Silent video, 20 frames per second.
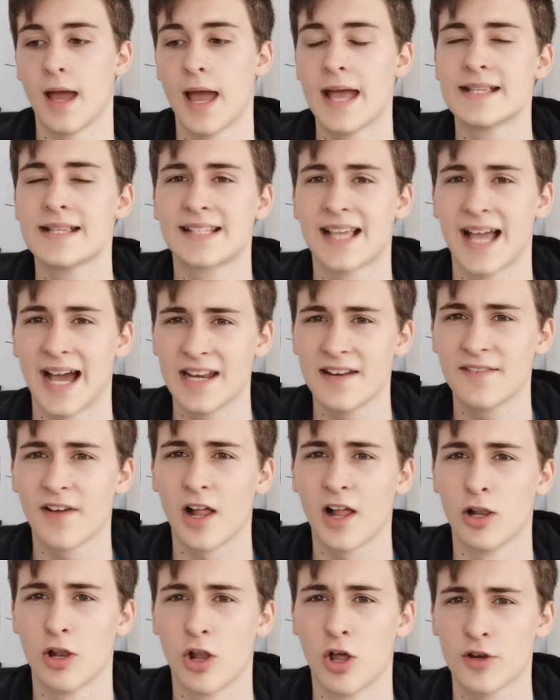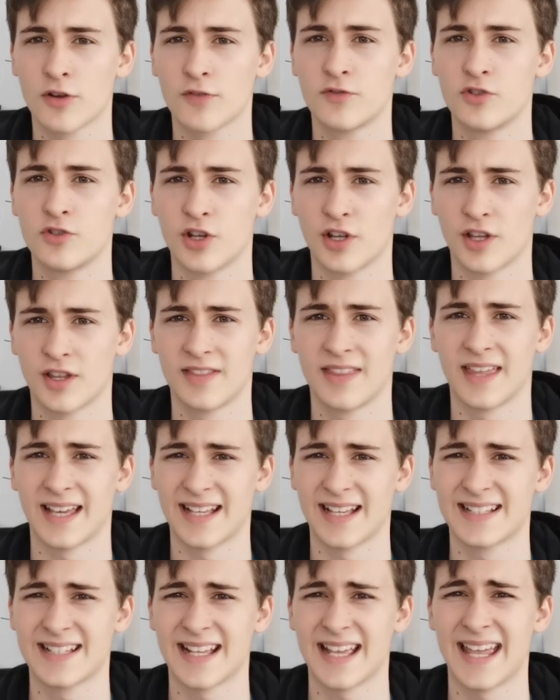It's kind of a lot of doing
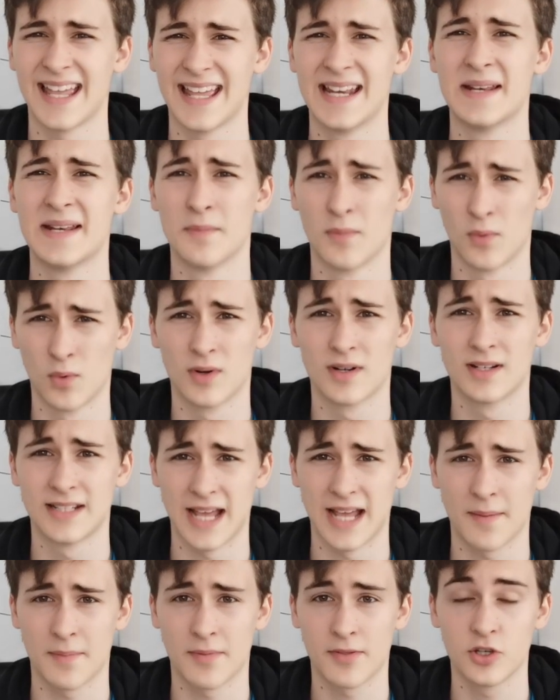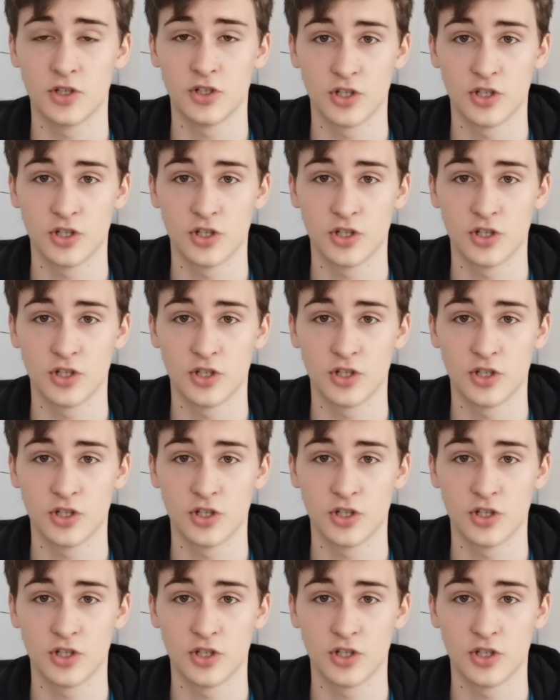things in more depth.